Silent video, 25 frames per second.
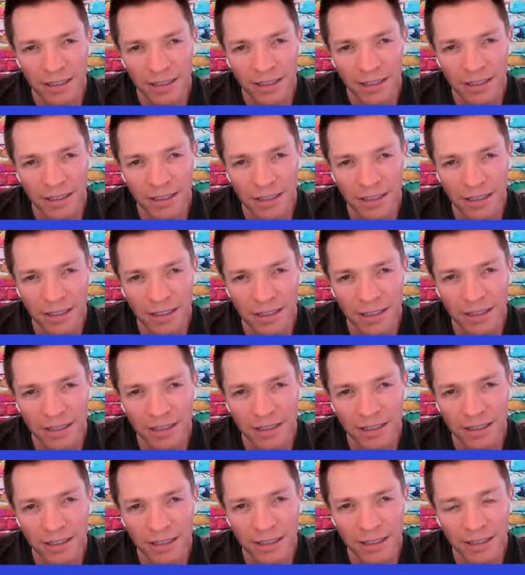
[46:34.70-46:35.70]

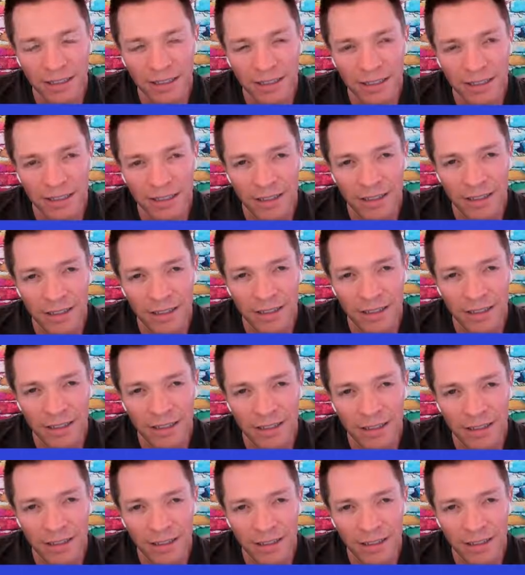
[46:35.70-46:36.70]

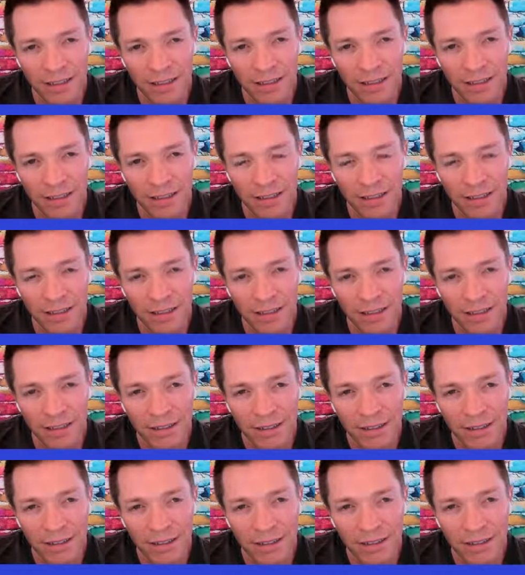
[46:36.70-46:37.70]

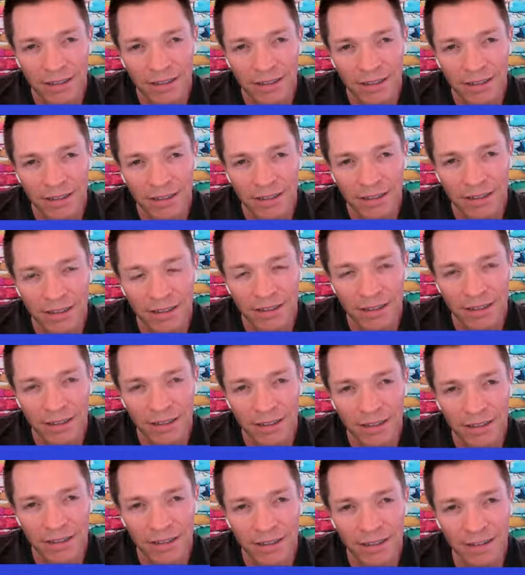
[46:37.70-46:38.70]

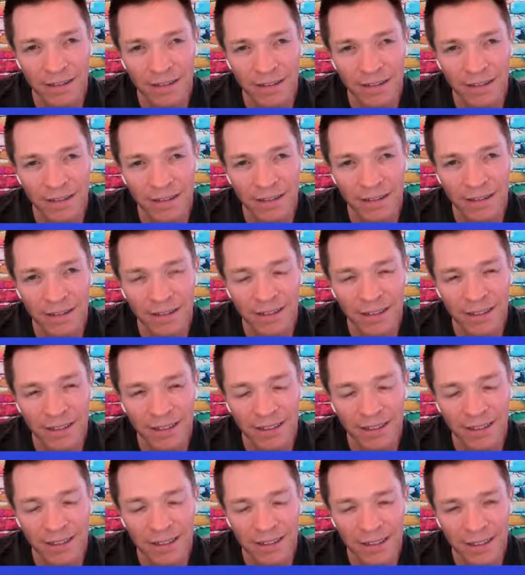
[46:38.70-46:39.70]

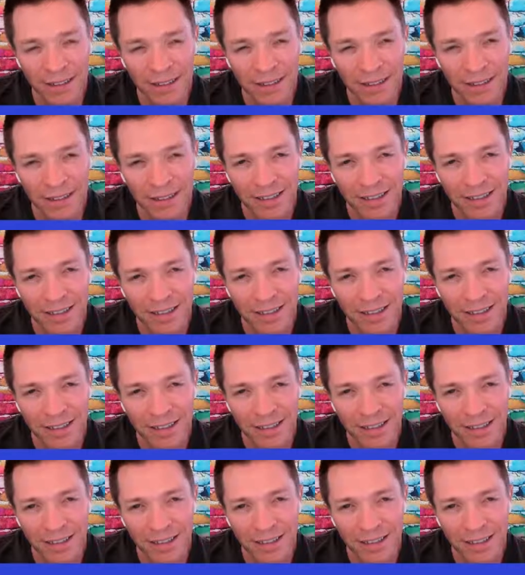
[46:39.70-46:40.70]

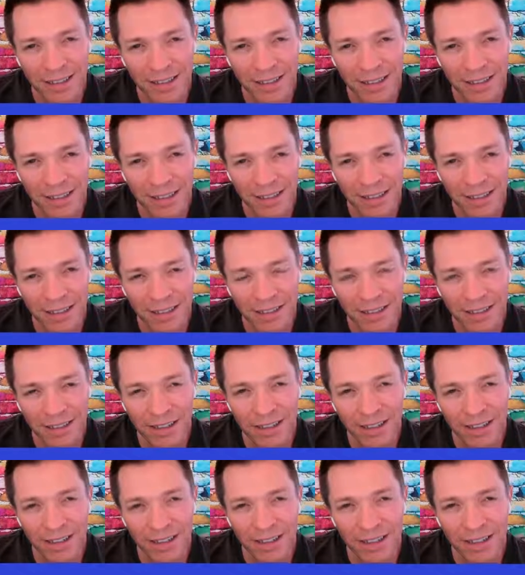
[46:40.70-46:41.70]

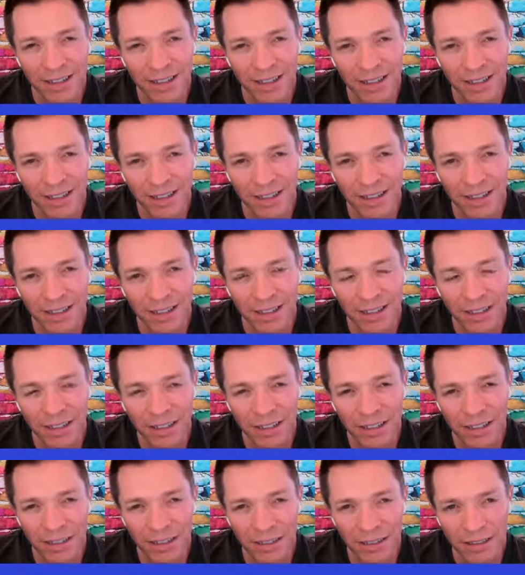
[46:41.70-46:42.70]
(silent)